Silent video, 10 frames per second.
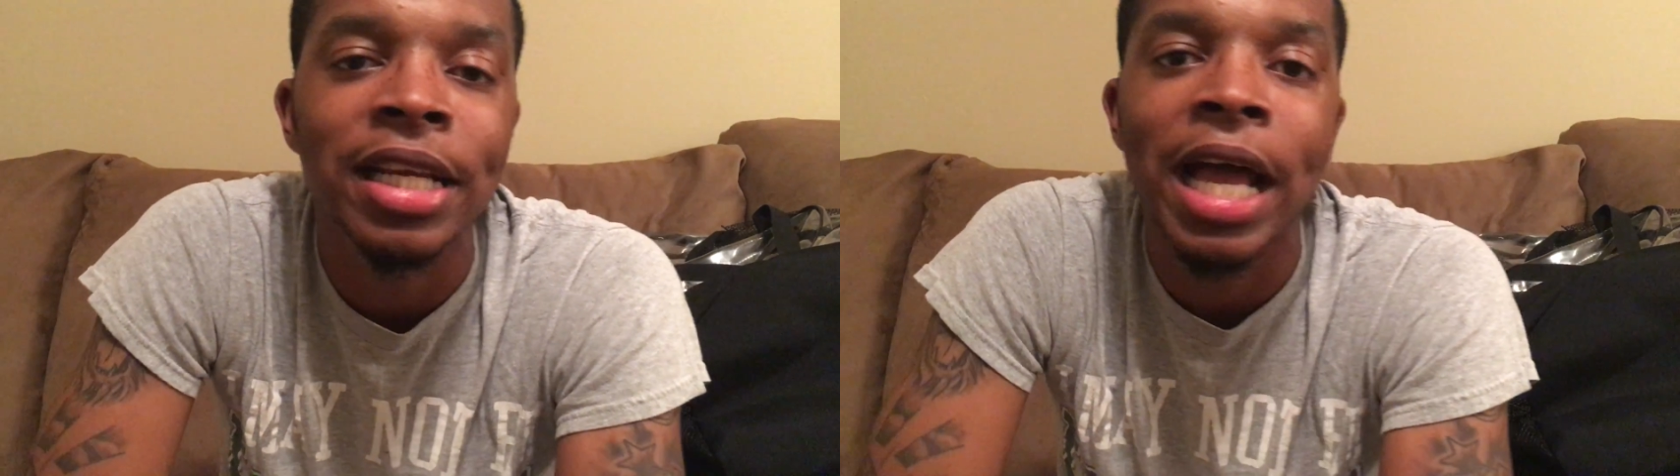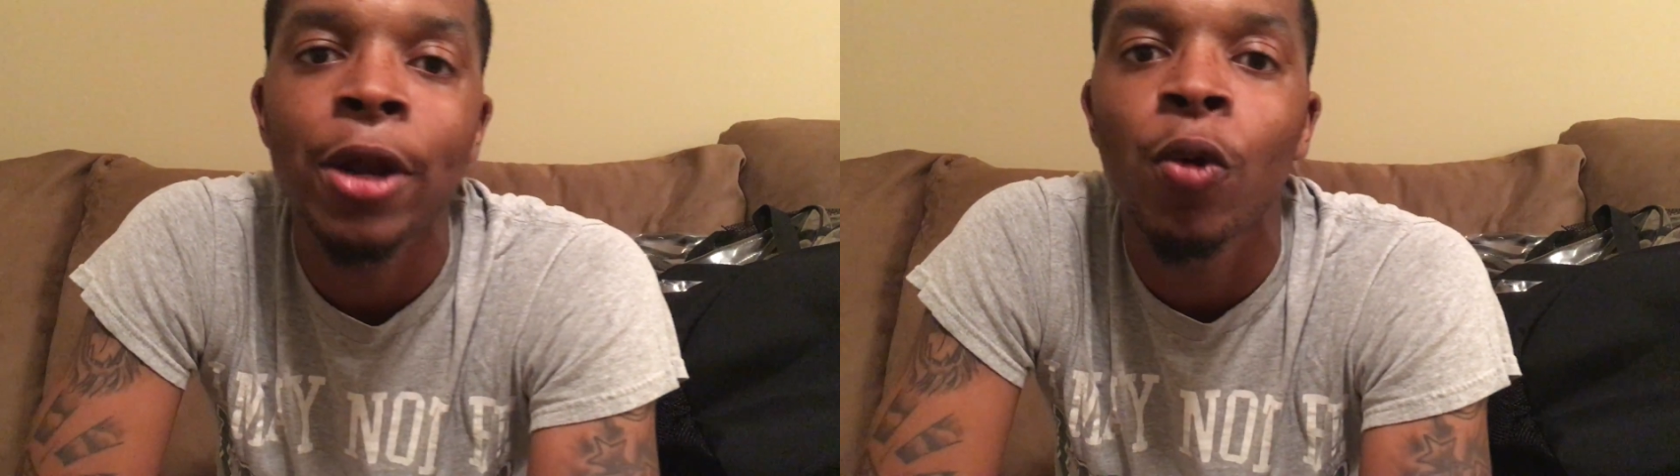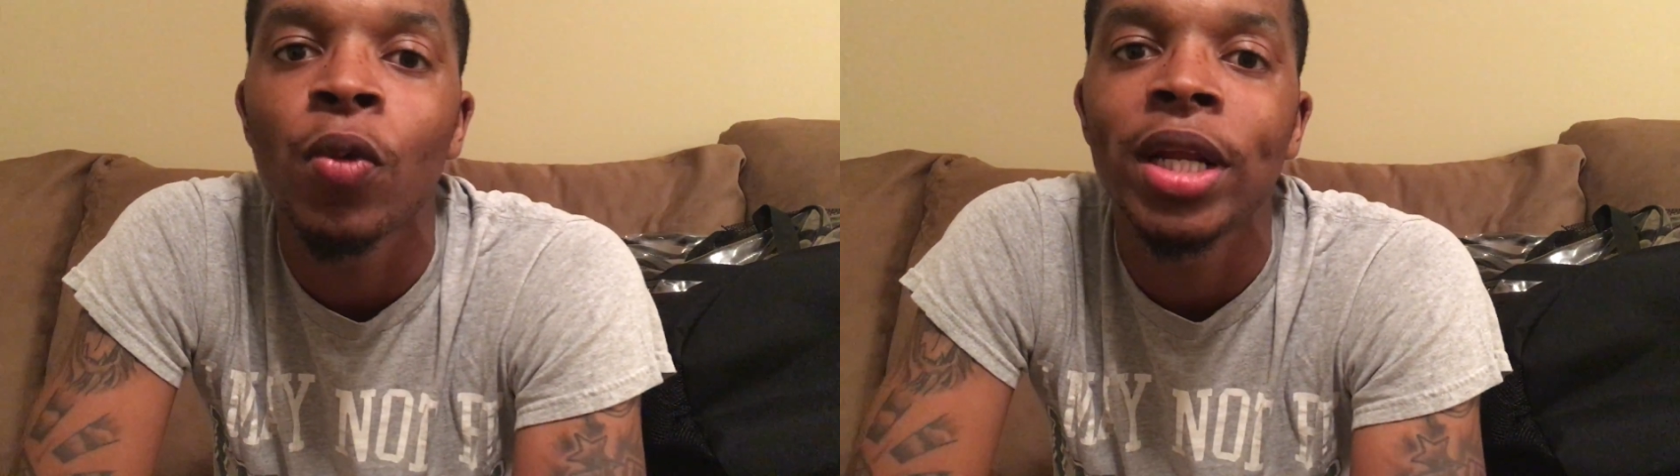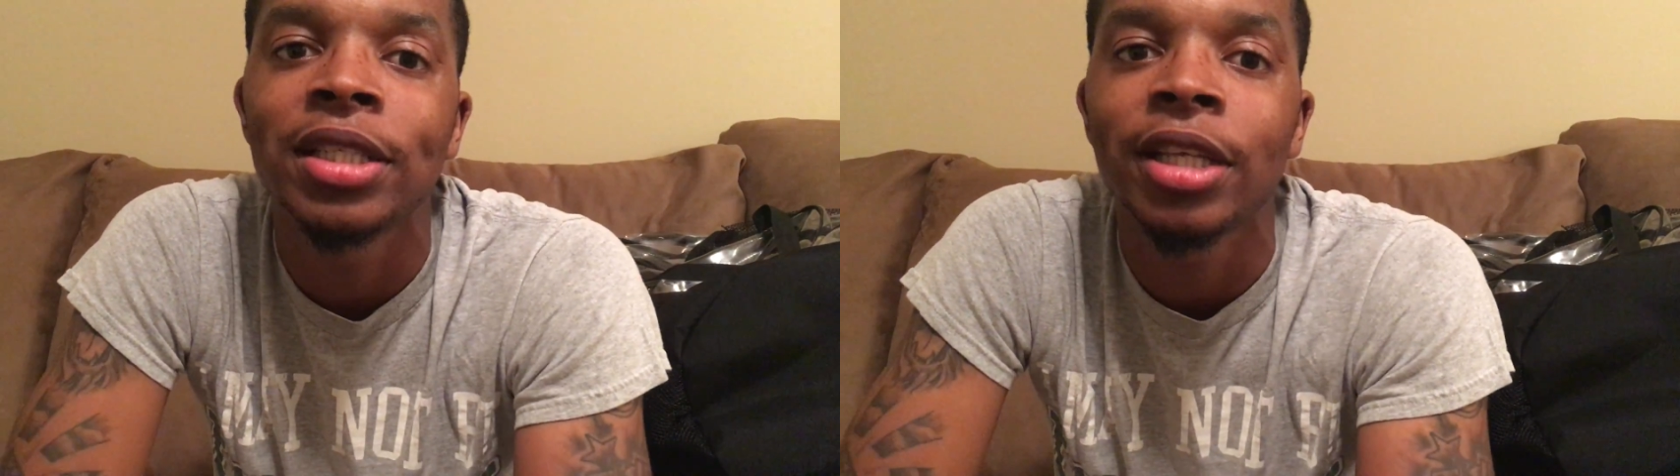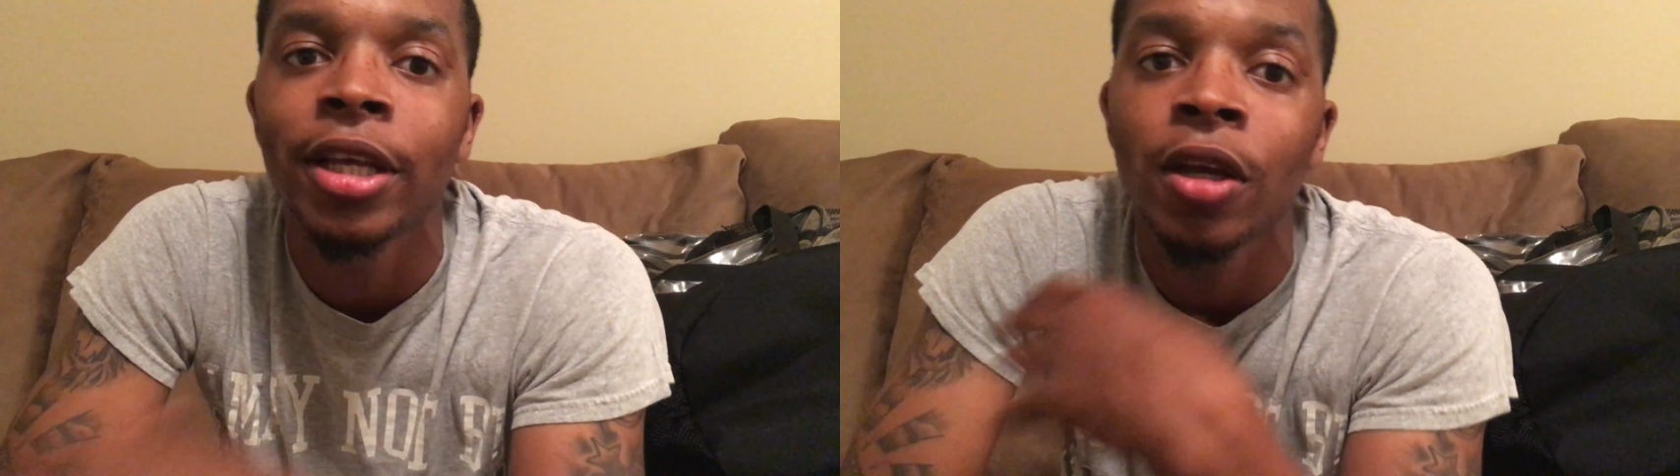the 901
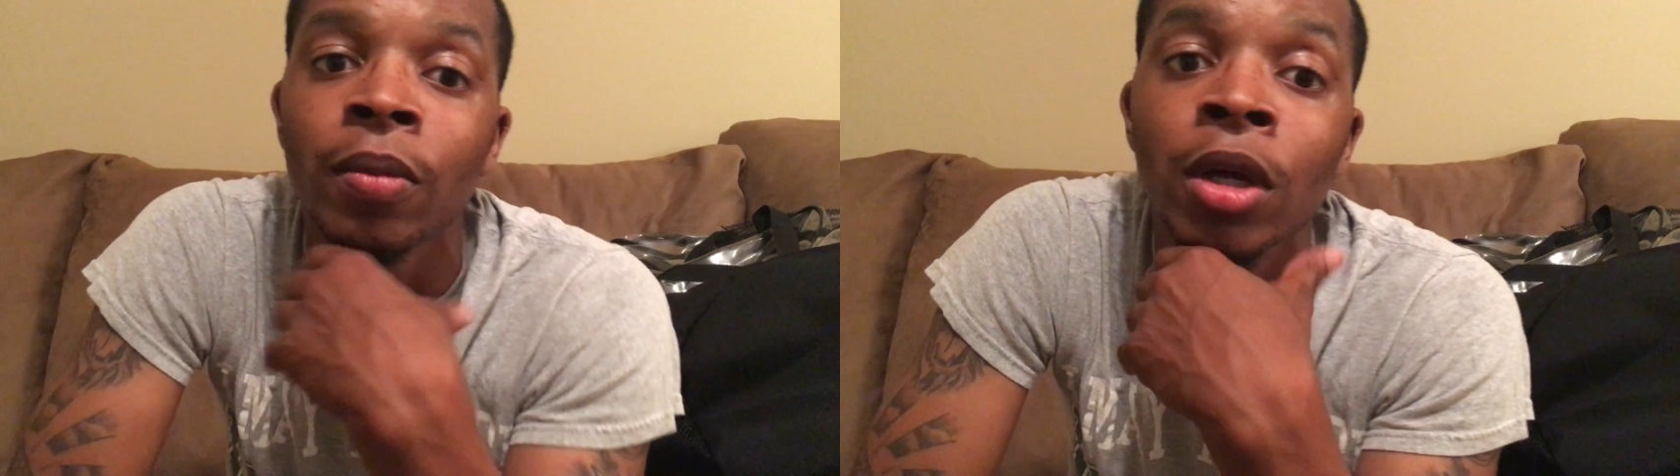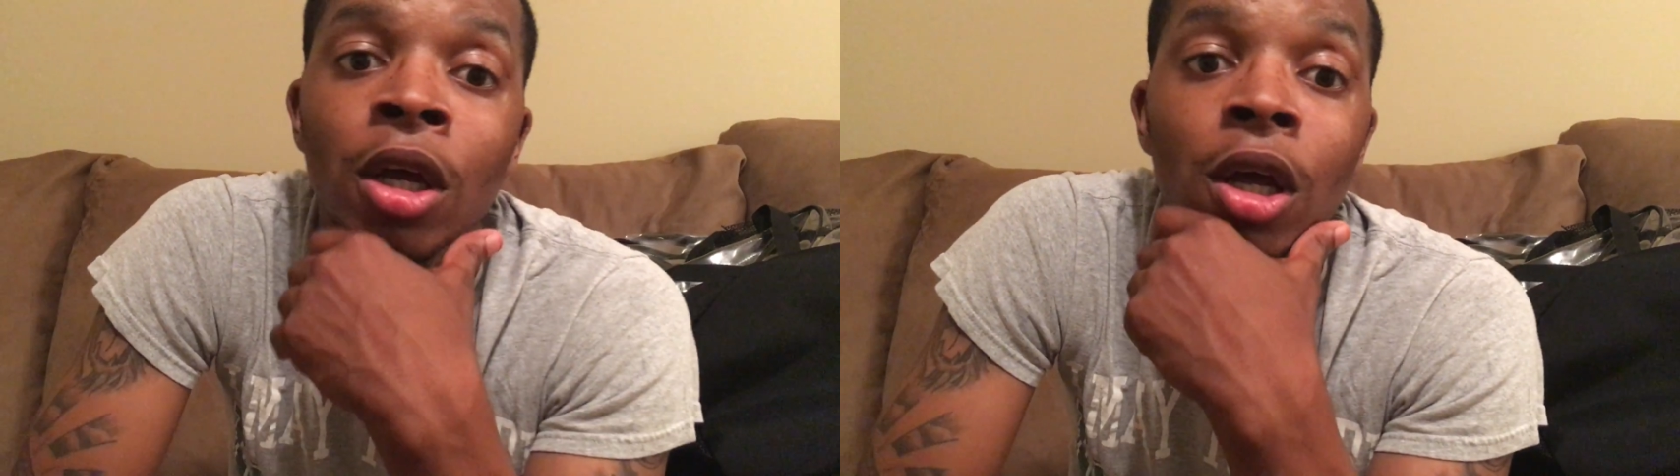exam.